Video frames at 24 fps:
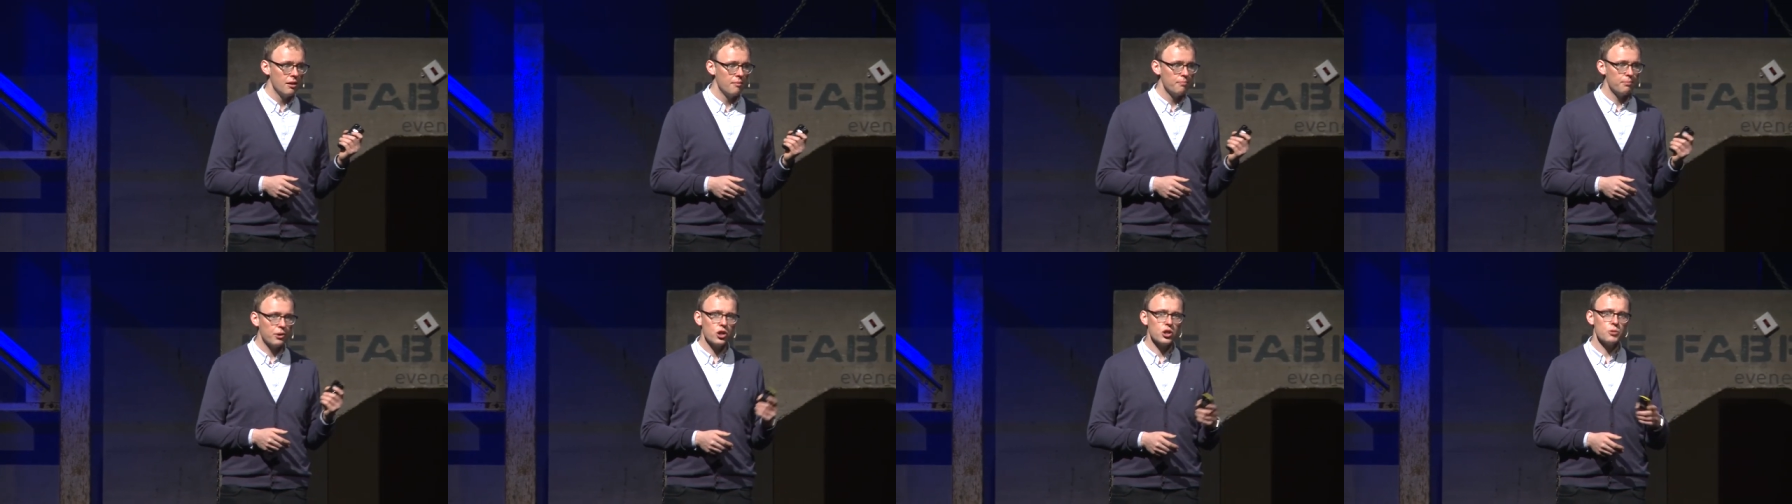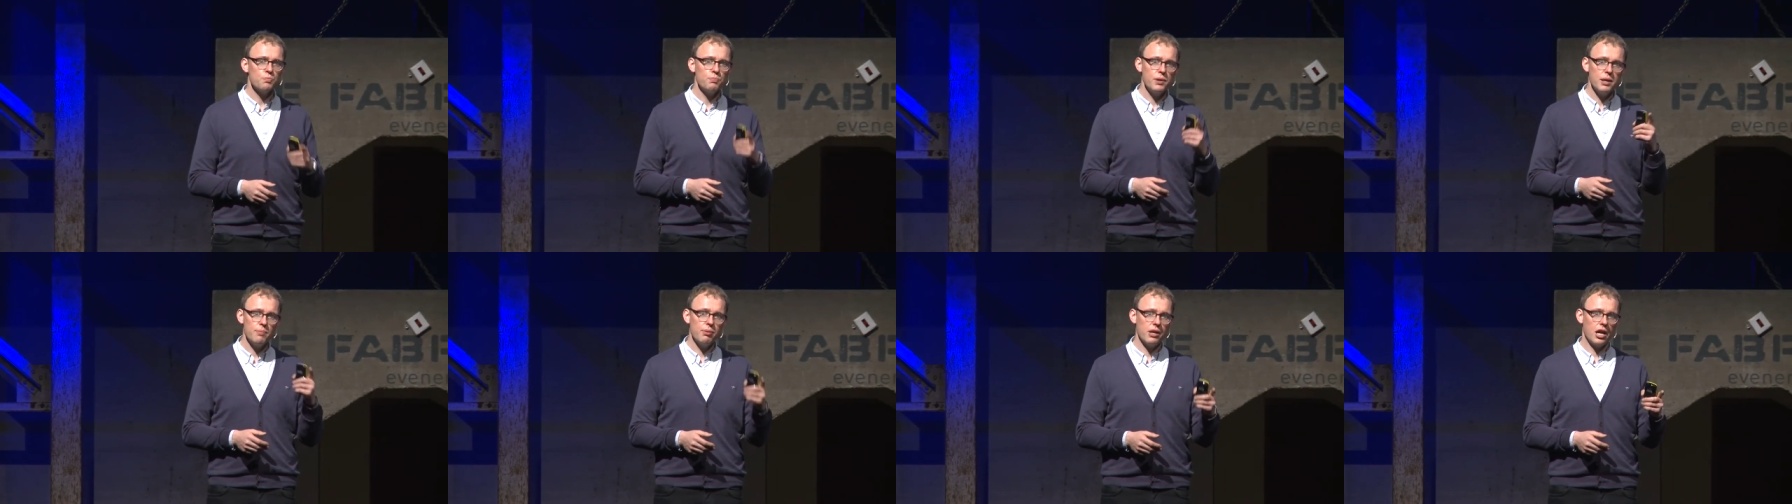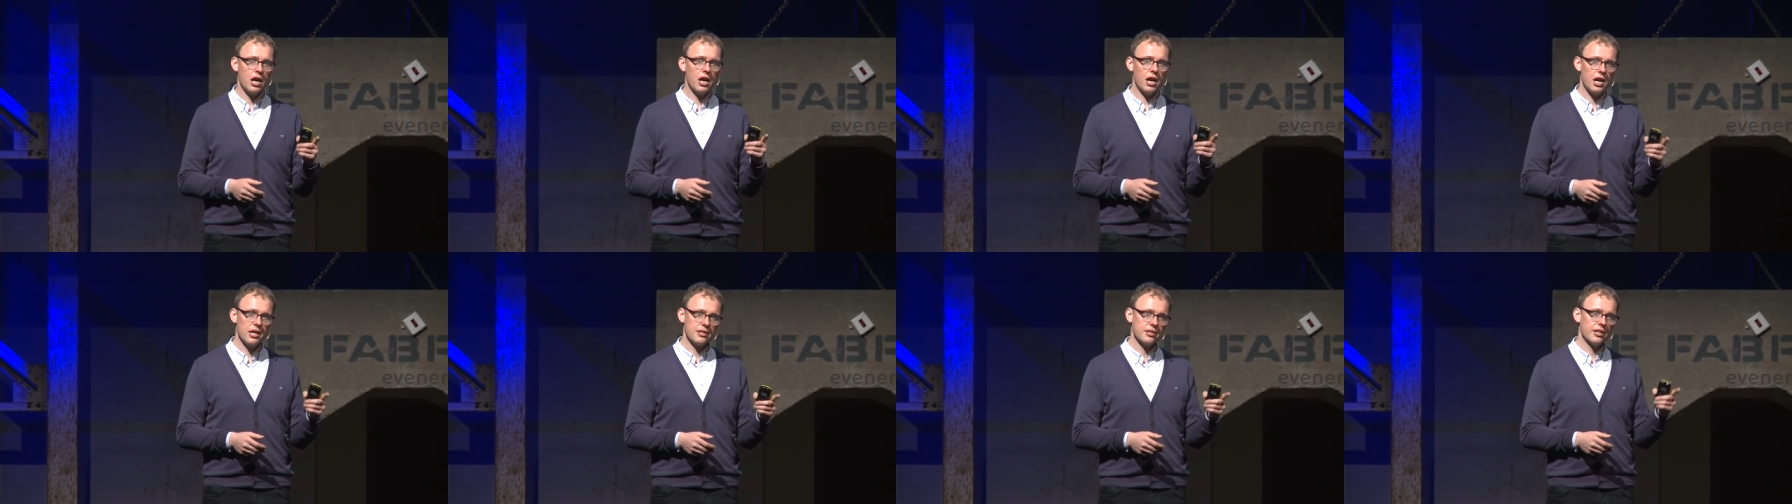Because people
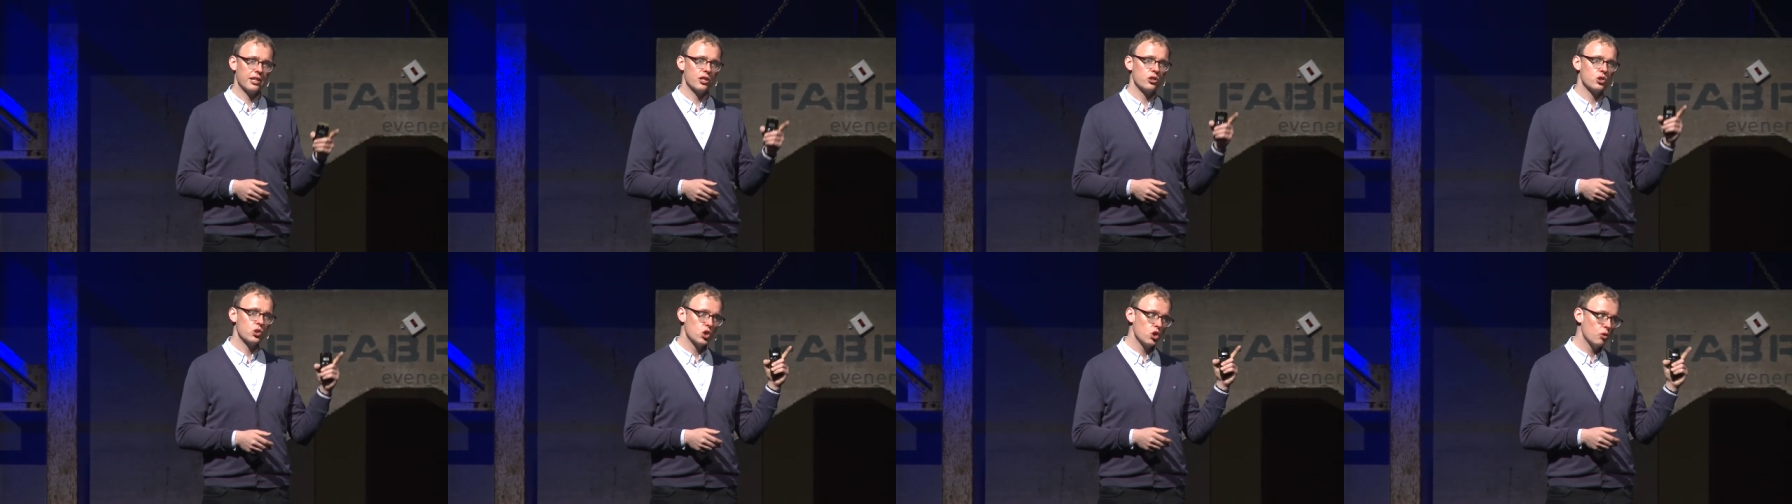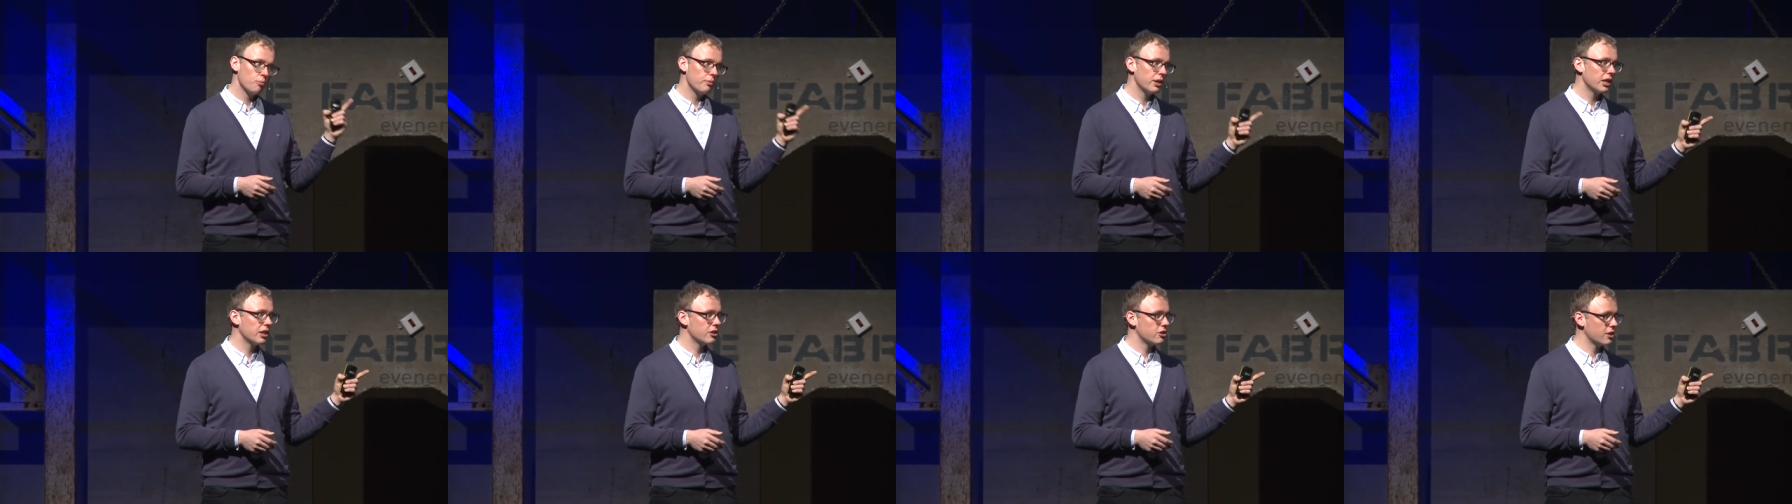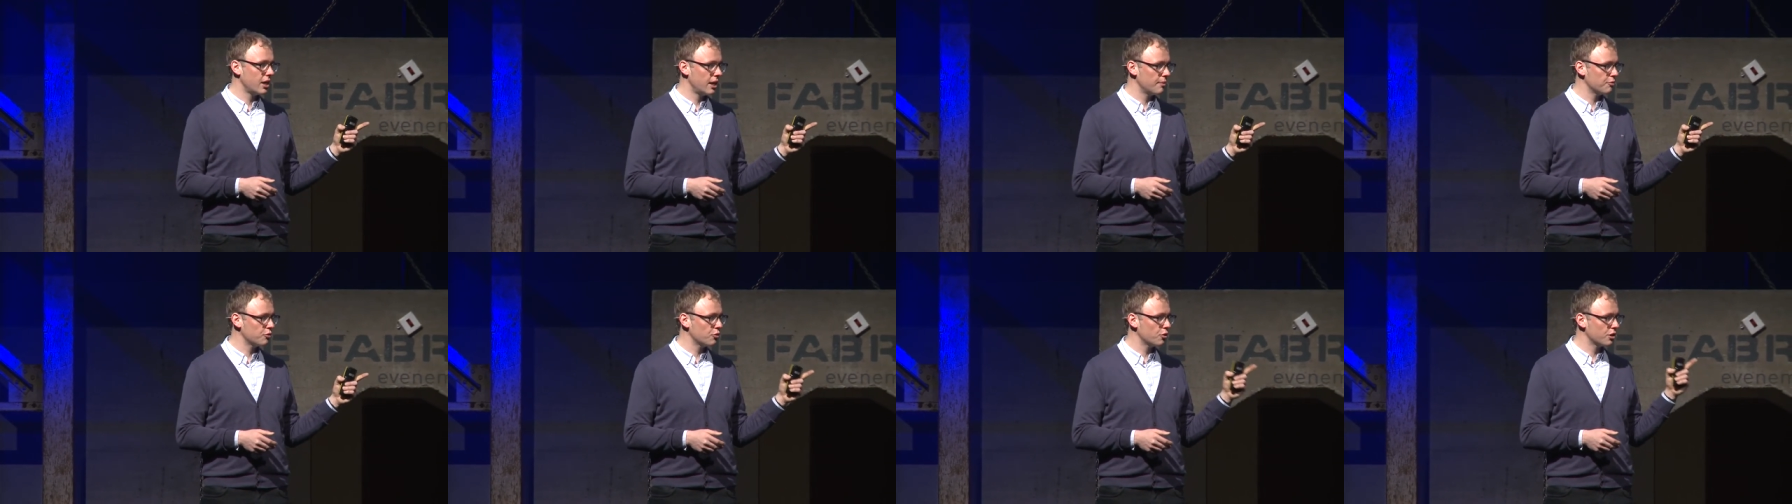are asking so many
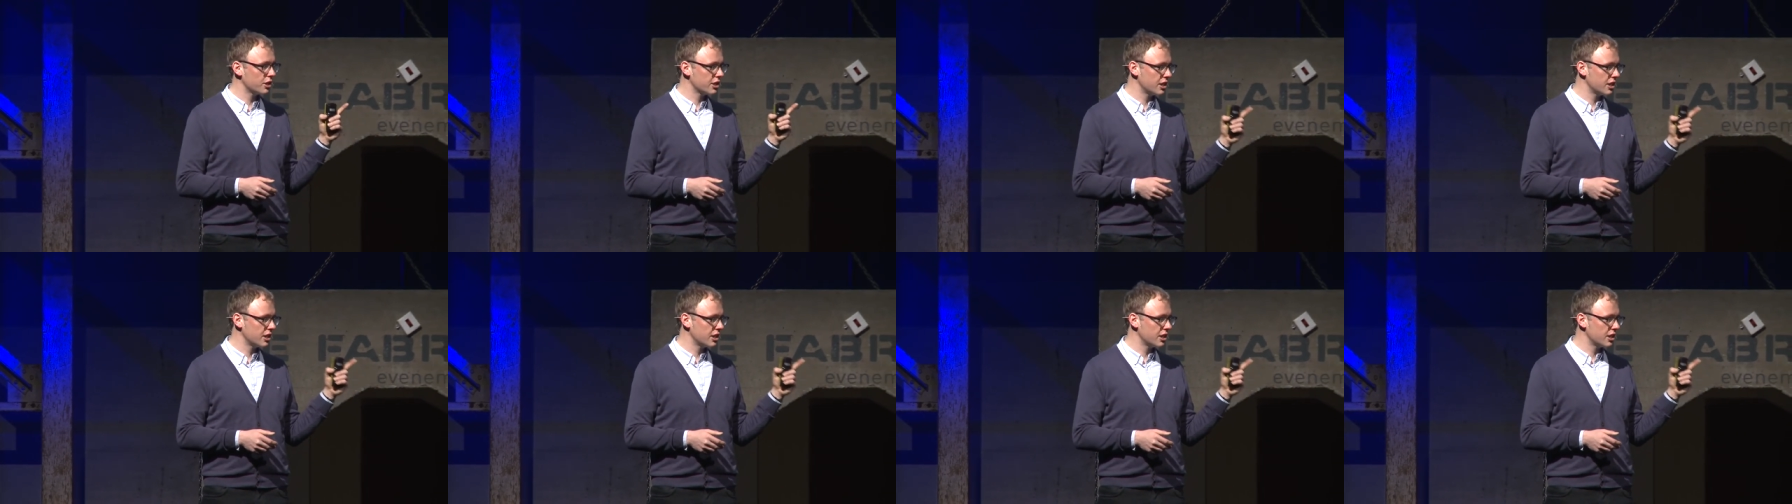times for